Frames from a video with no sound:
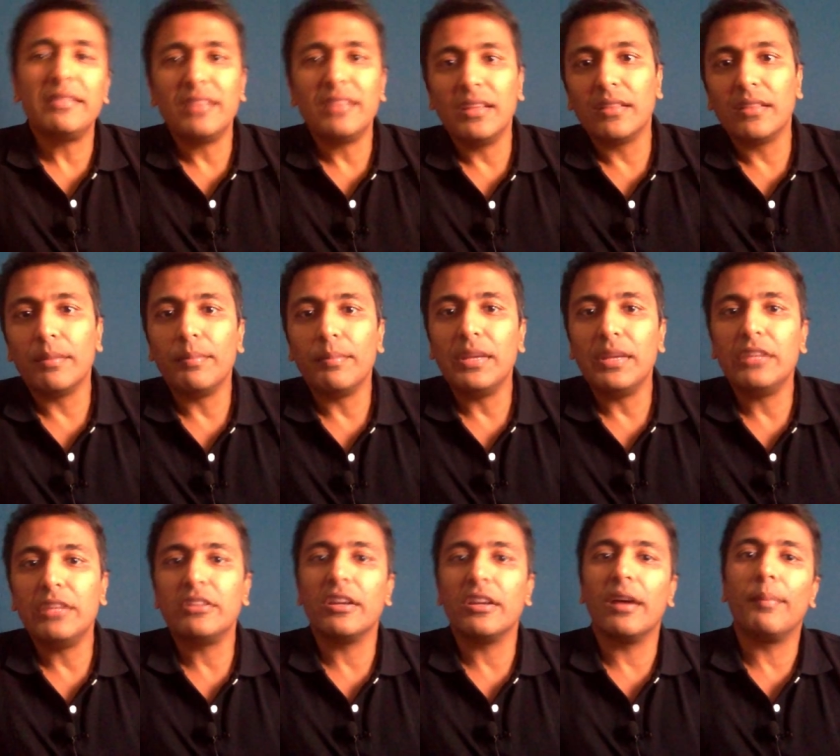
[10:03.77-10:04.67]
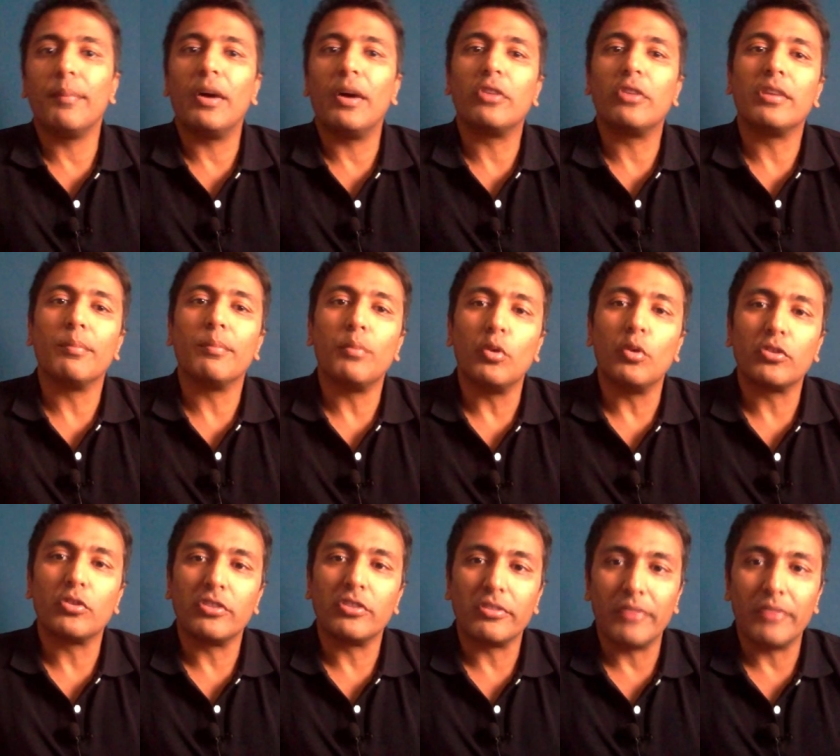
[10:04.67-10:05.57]
in the media about the
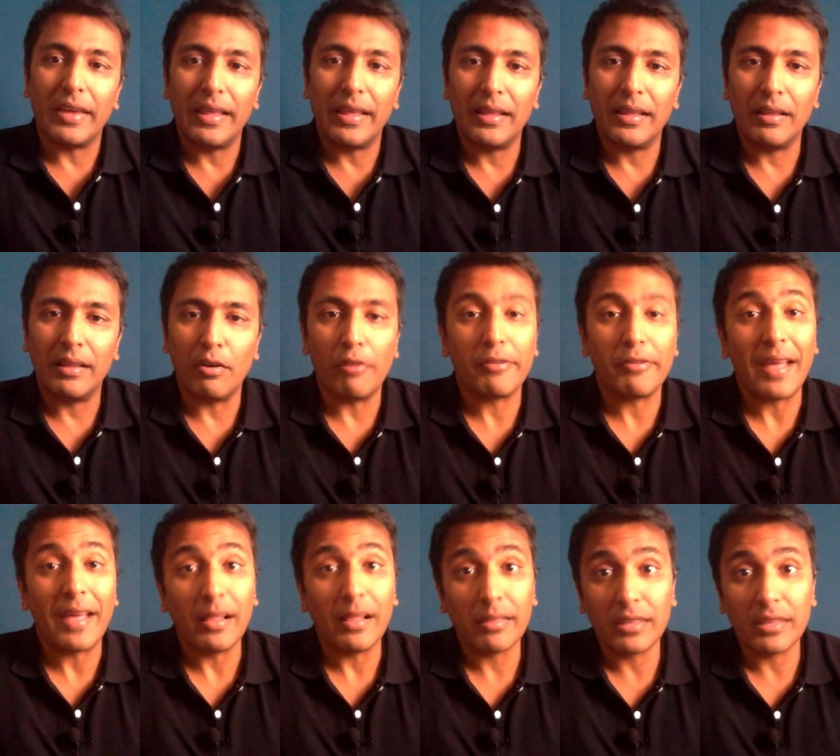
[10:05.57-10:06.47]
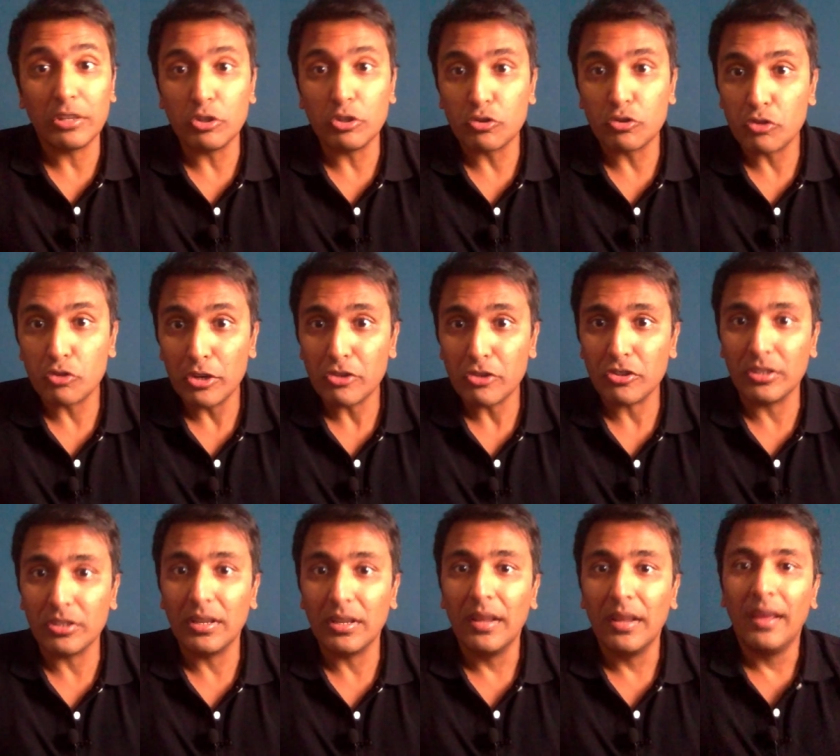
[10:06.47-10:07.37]
importance of healthy
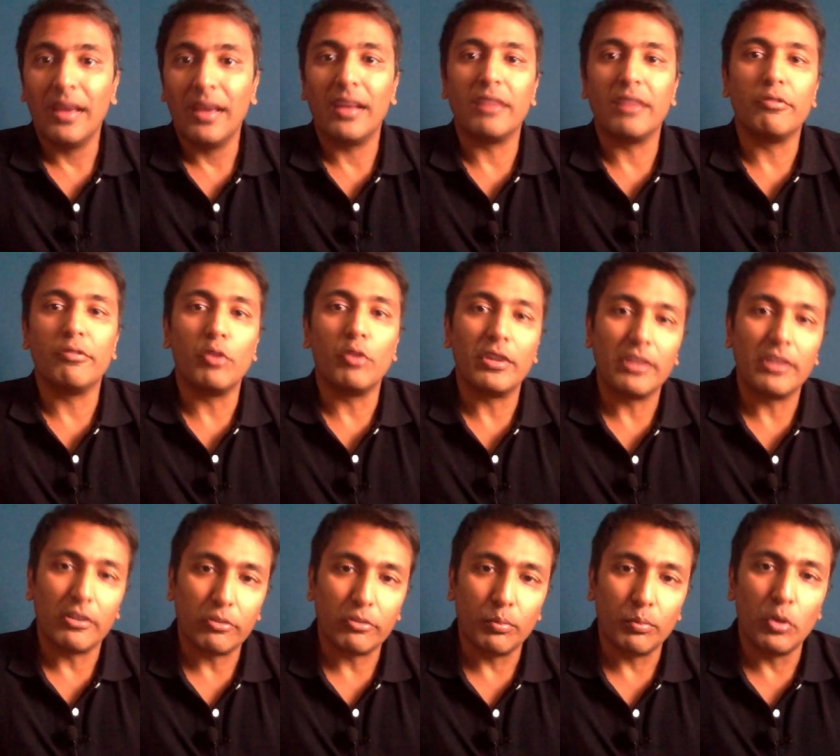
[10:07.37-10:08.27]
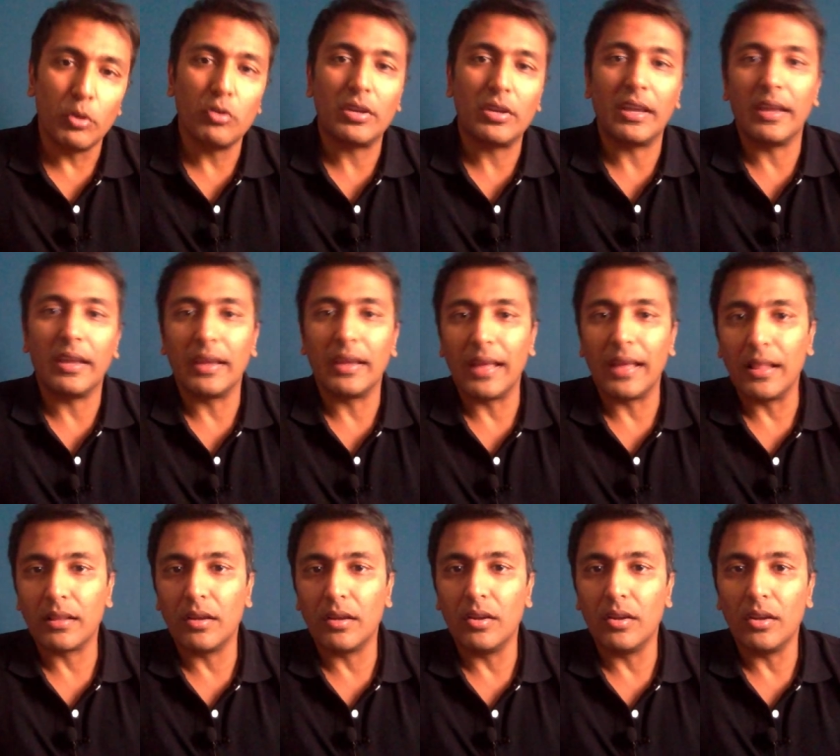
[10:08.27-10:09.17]
nutrition and avoiding smoking,
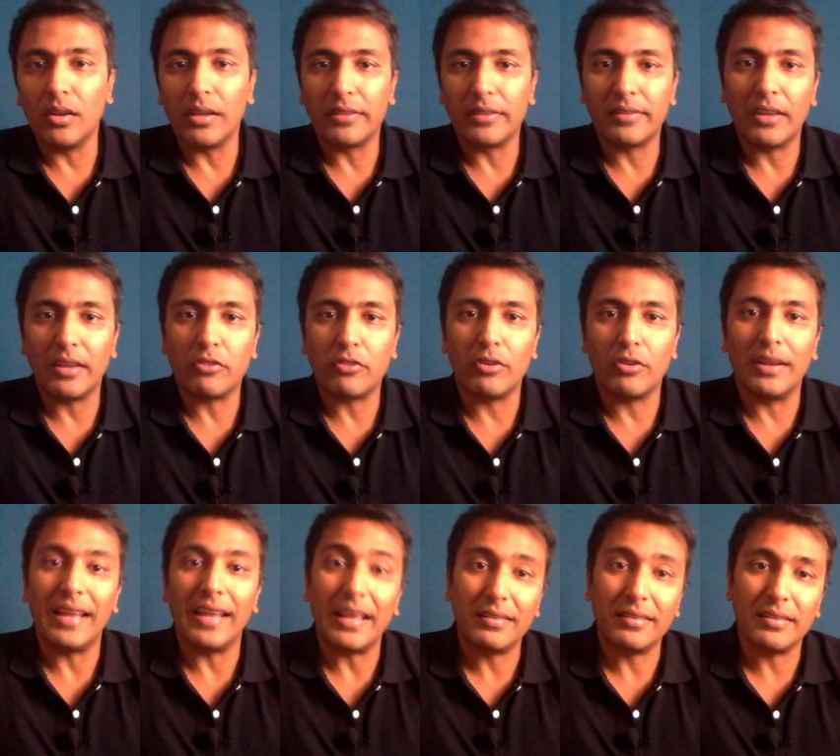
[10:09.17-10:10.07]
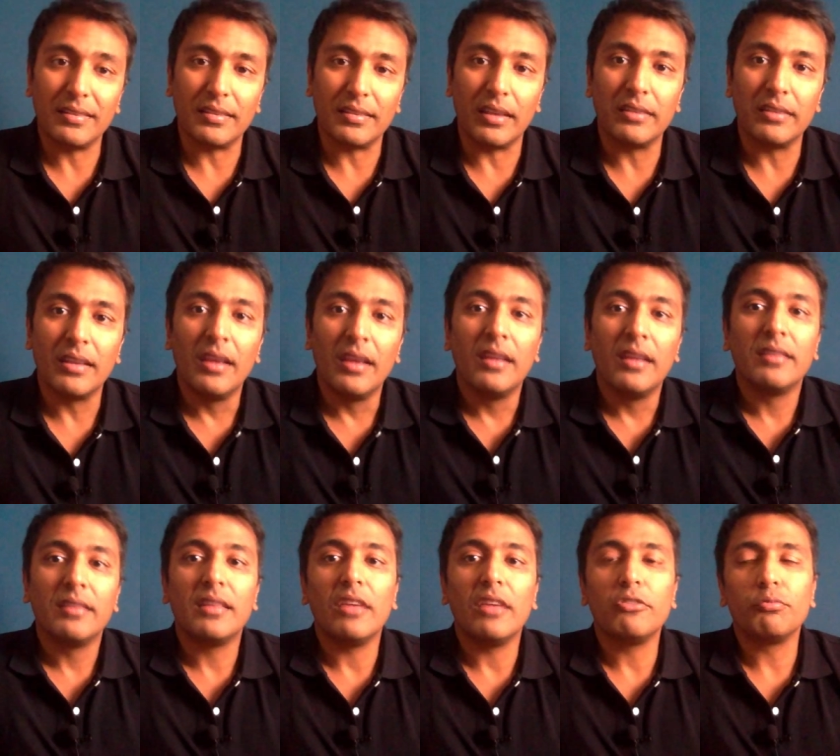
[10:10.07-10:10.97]
alcohol, etc., and exercise,
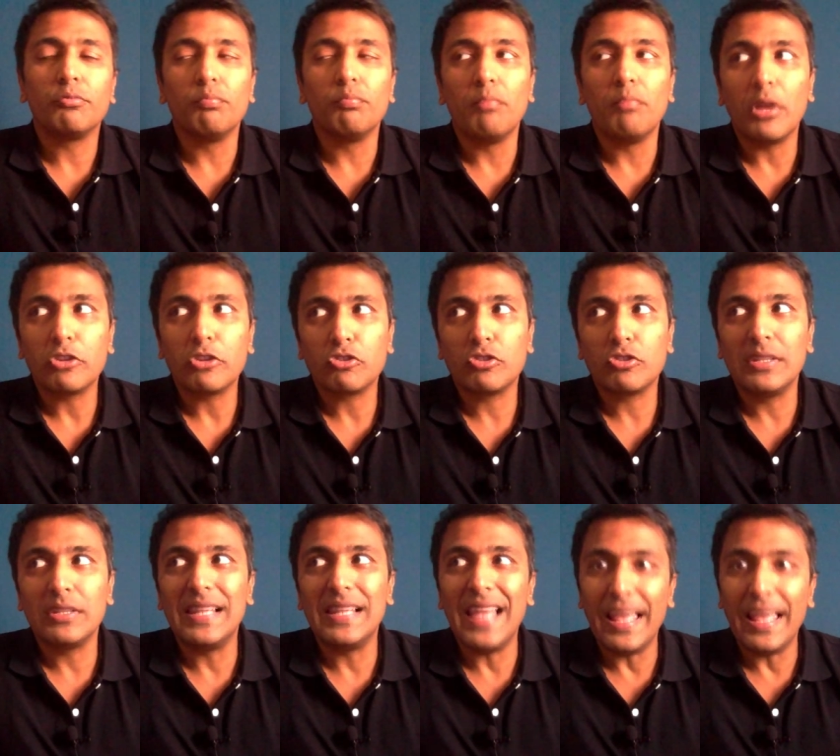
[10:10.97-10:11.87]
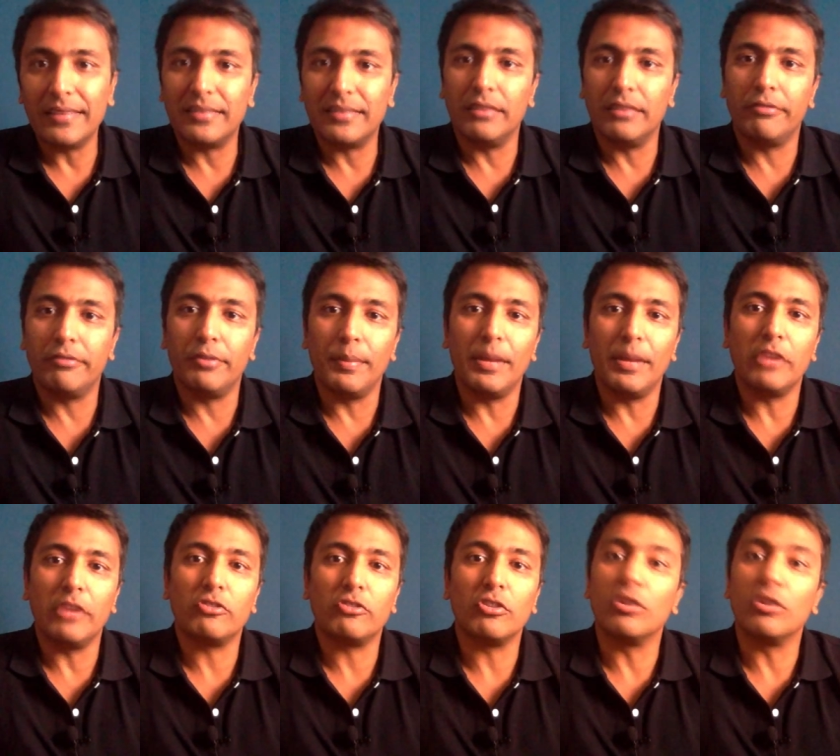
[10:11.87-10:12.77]
there's much less
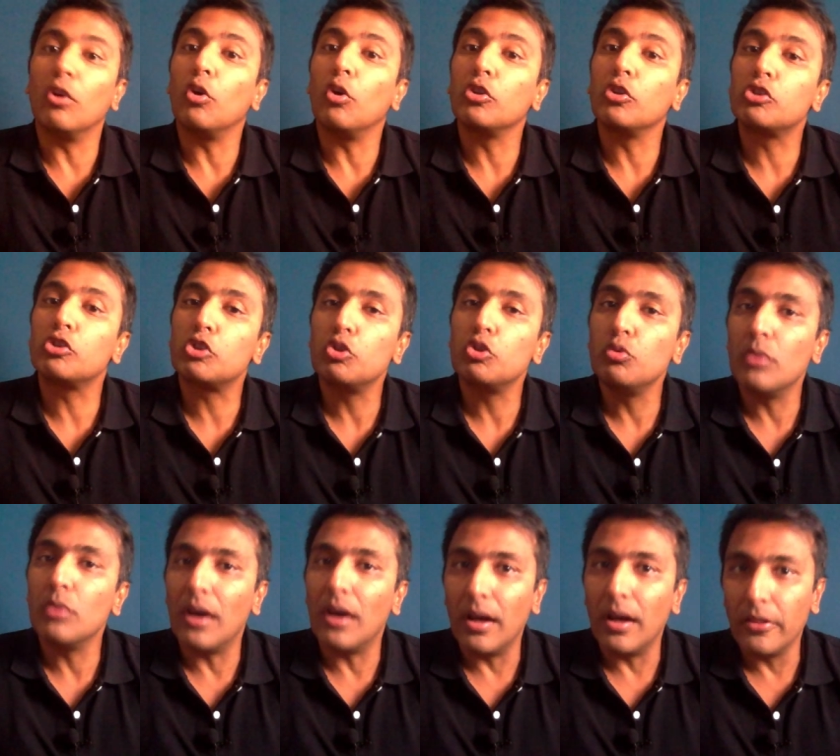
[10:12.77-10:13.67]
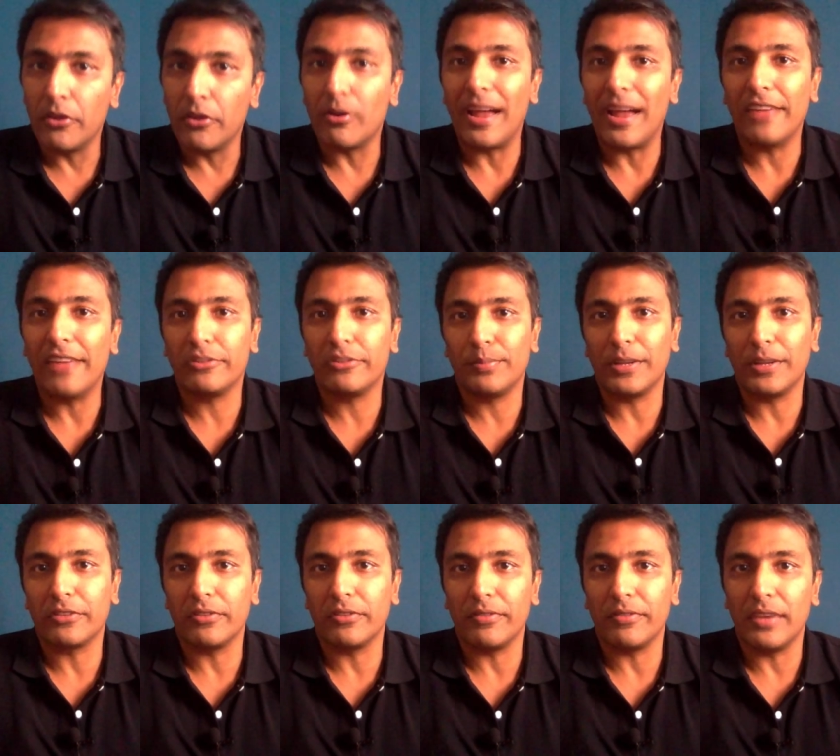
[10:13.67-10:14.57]
information on two other
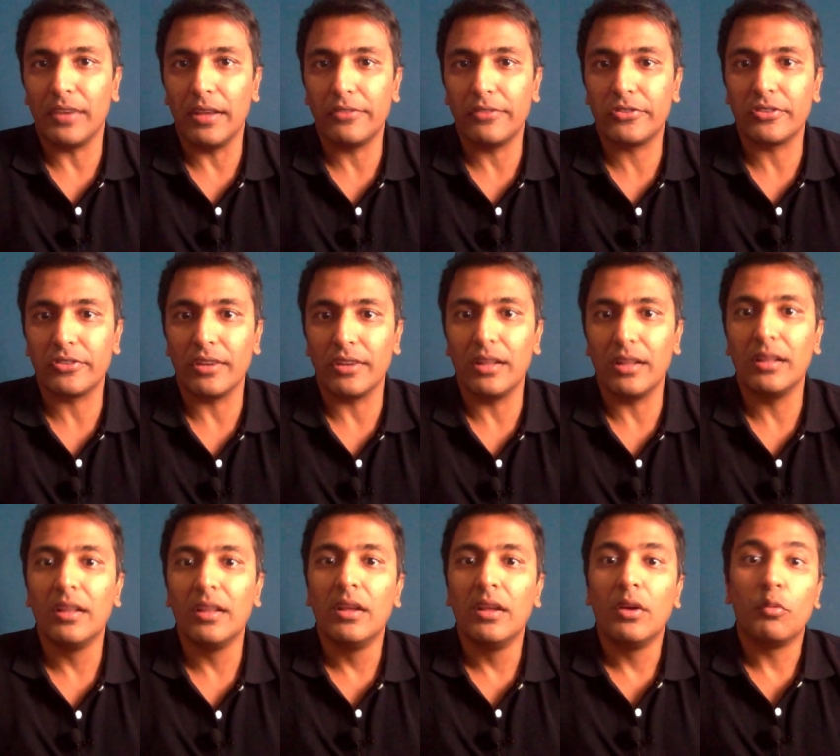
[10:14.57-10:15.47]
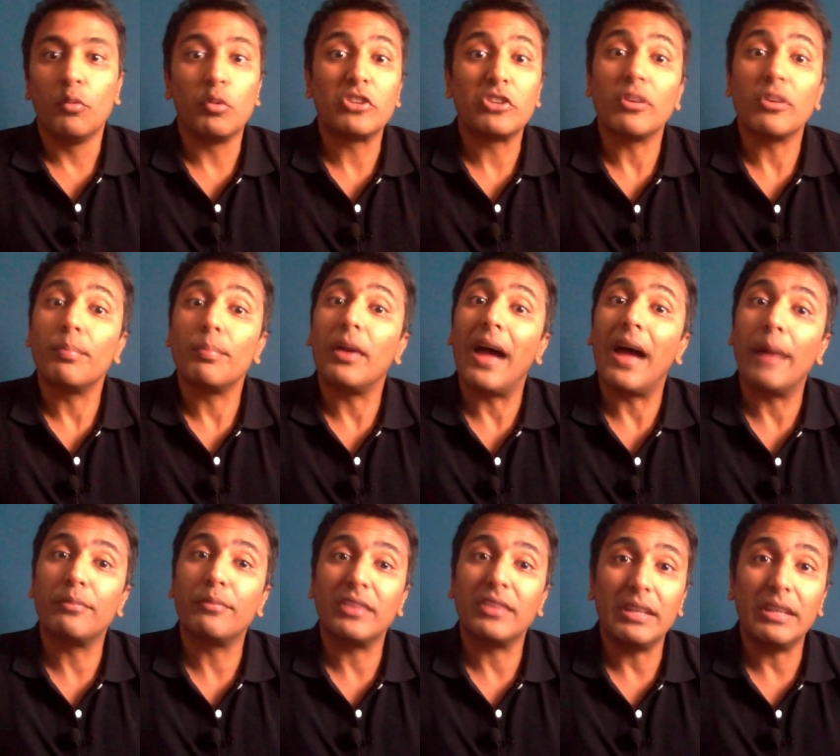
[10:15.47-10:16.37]
aspects of lifestyle which are
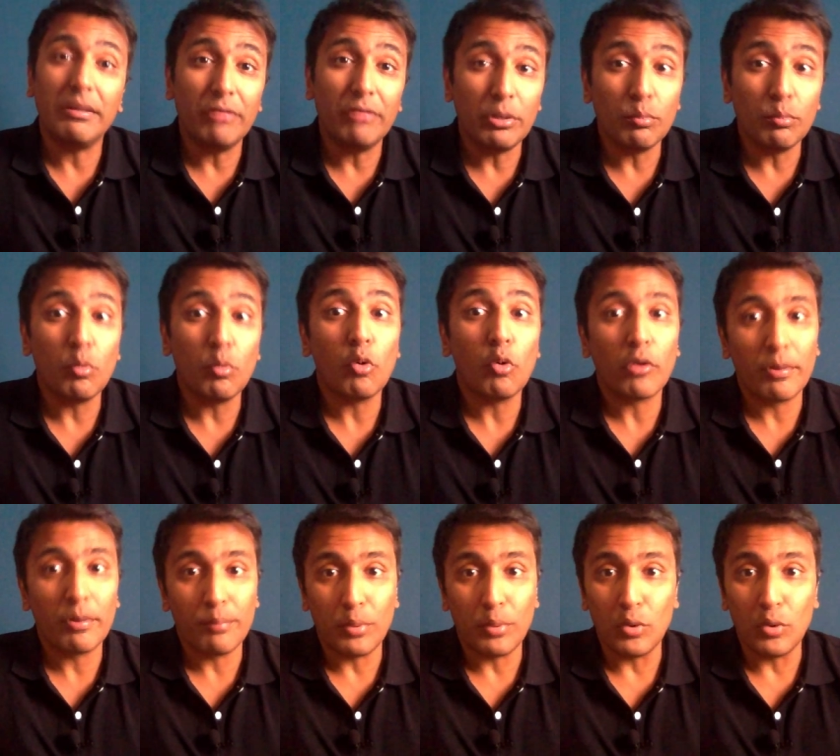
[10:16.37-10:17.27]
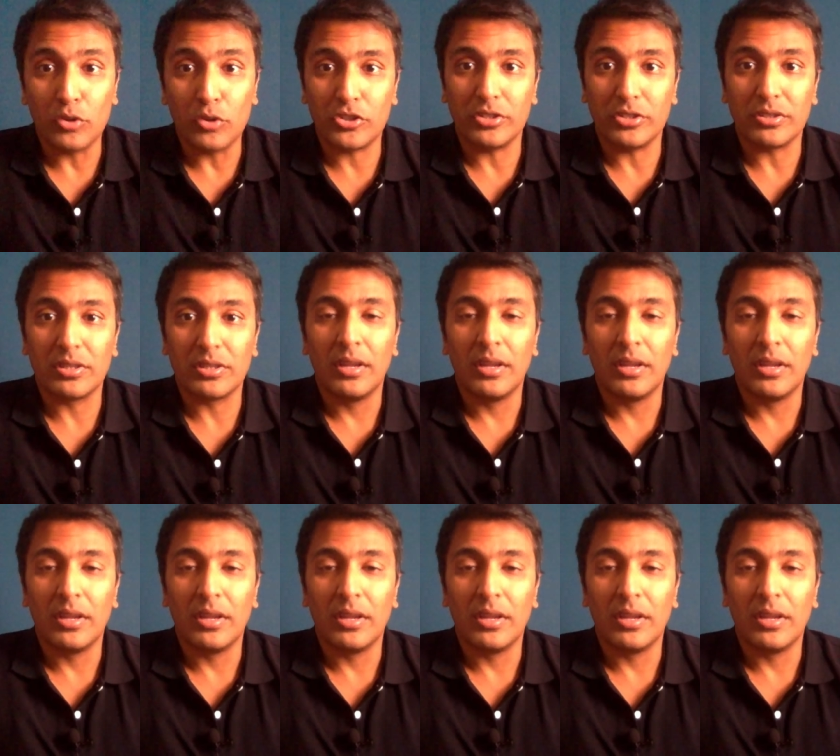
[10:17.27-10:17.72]
perhaps even more important.